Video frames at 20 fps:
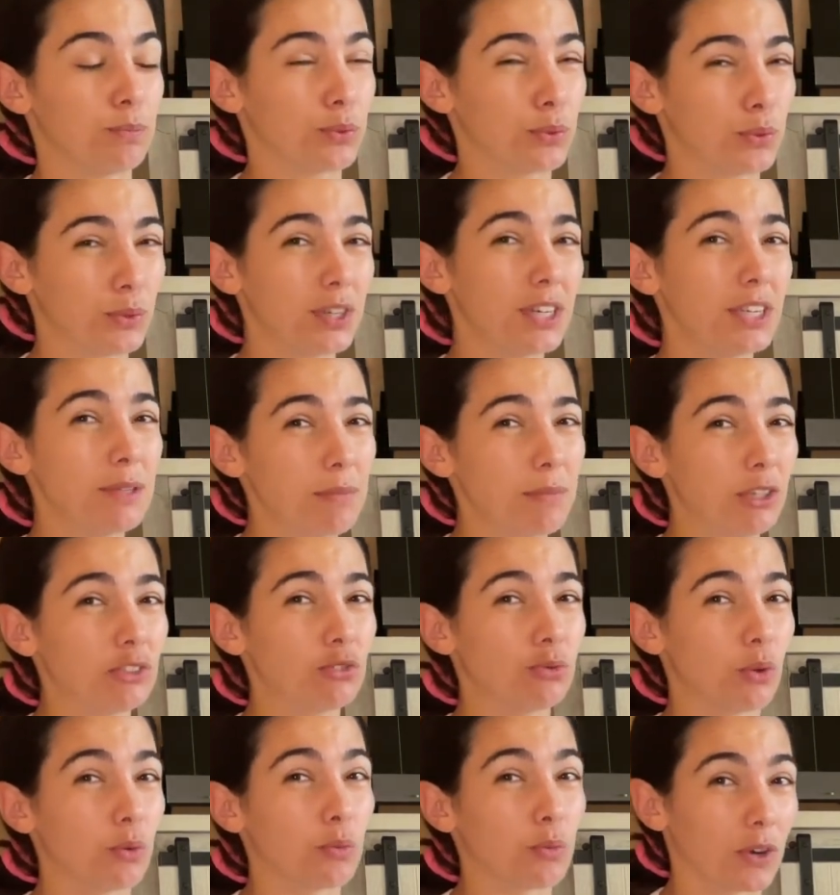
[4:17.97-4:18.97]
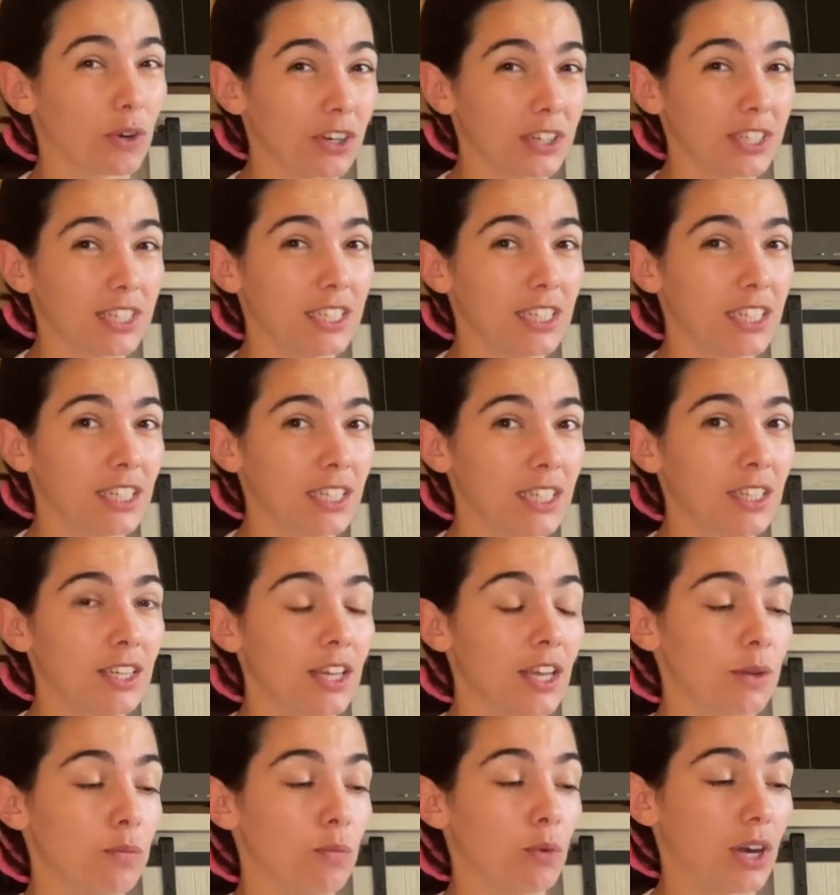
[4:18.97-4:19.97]
pretty much what we're eating
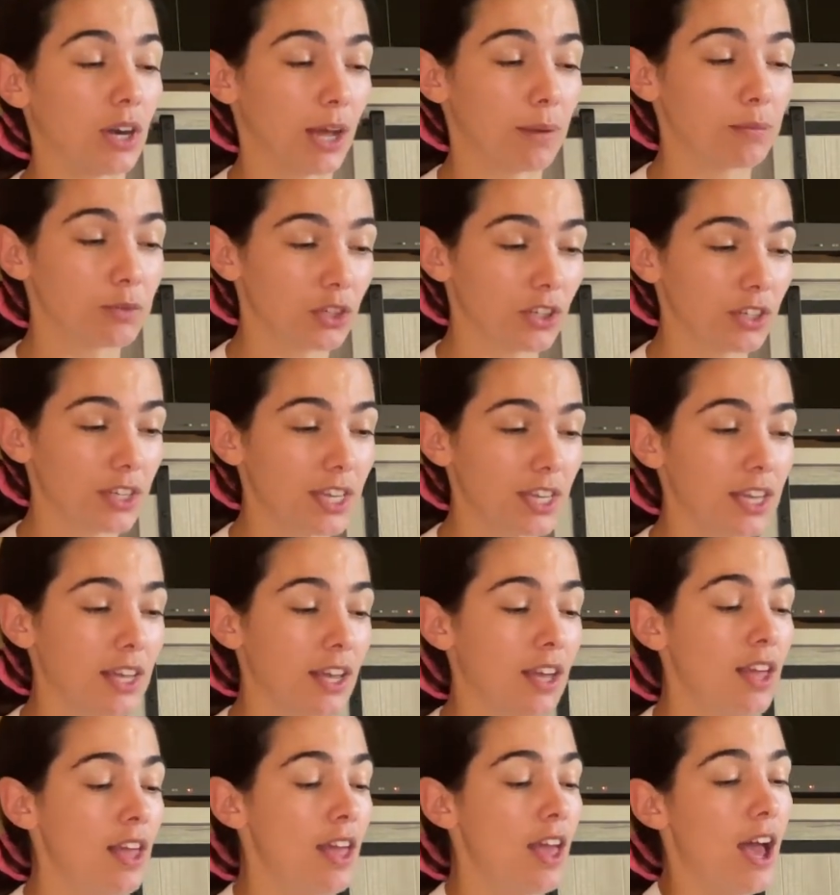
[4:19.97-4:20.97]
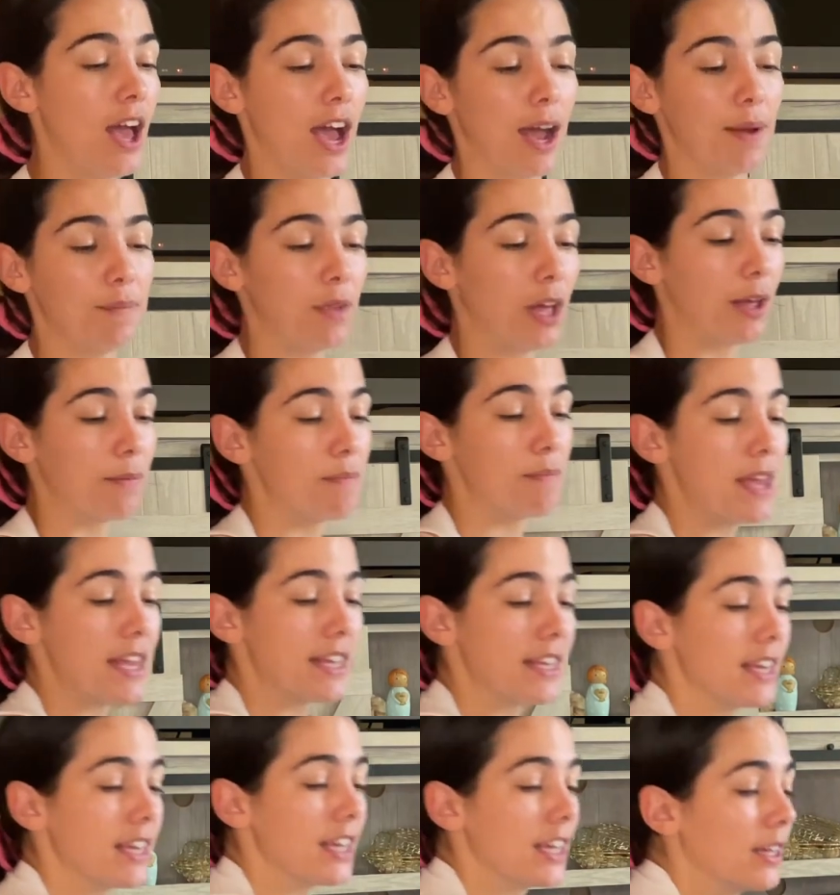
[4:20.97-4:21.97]
and what I'm cooking. I'm not
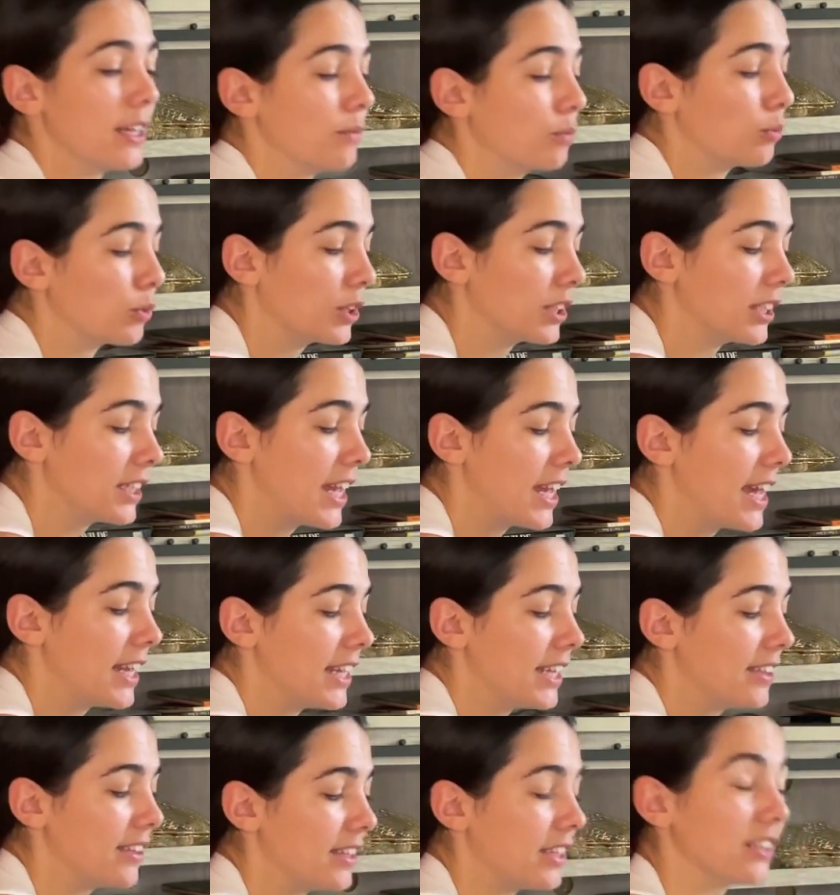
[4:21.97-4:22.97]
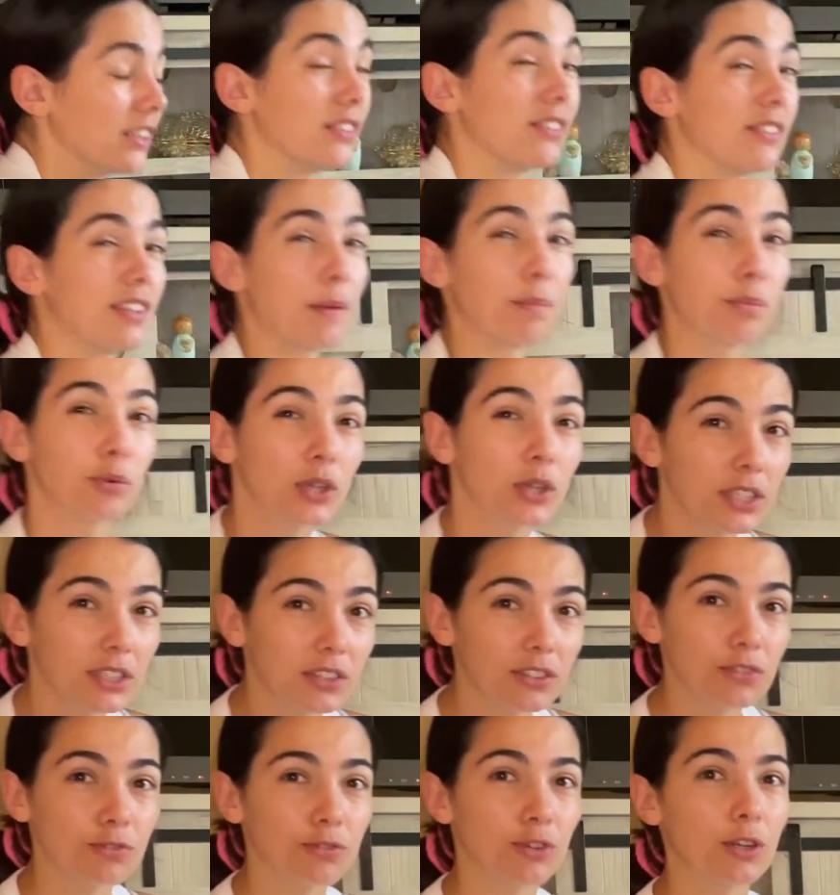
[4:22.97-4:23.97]
making him really anything separate
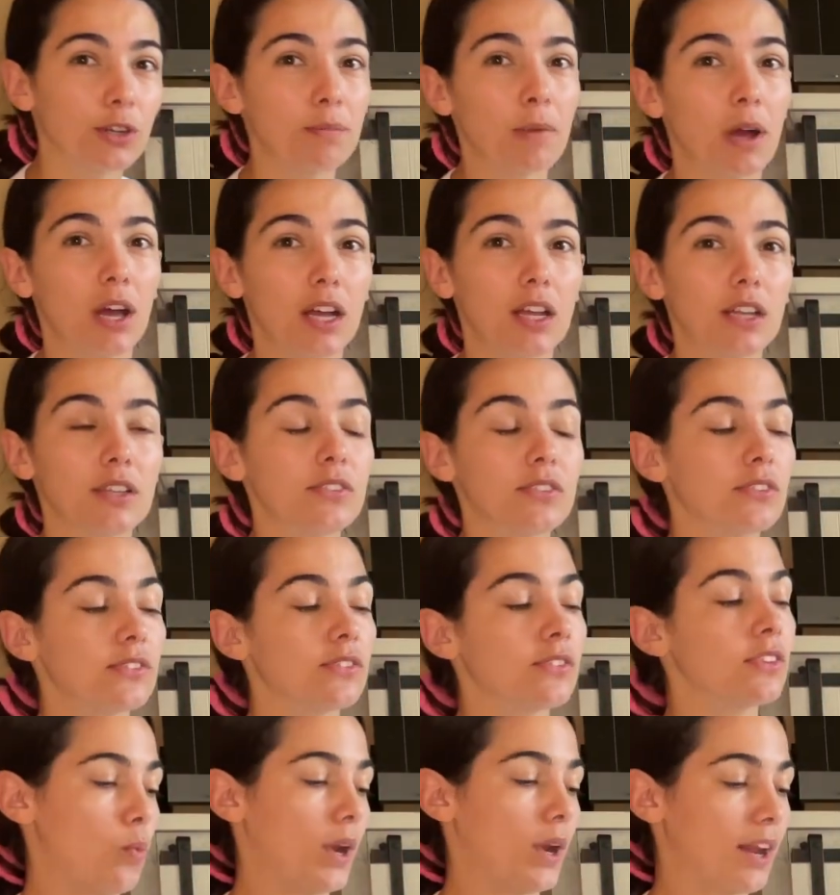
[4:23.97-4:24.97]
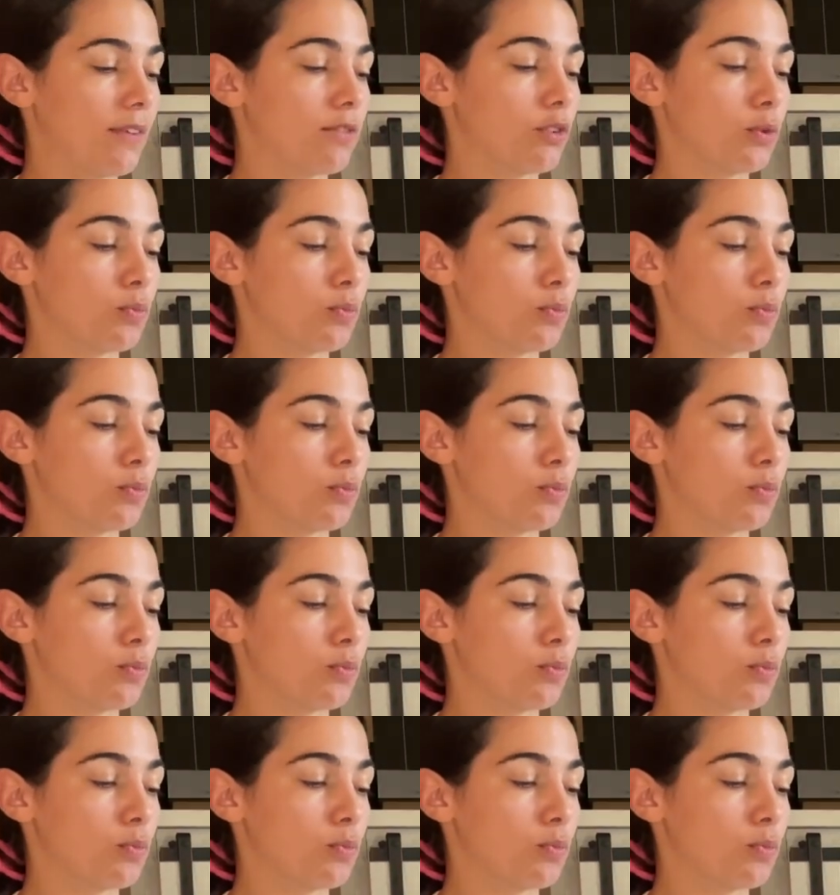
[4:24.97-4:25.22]
from us. Whatever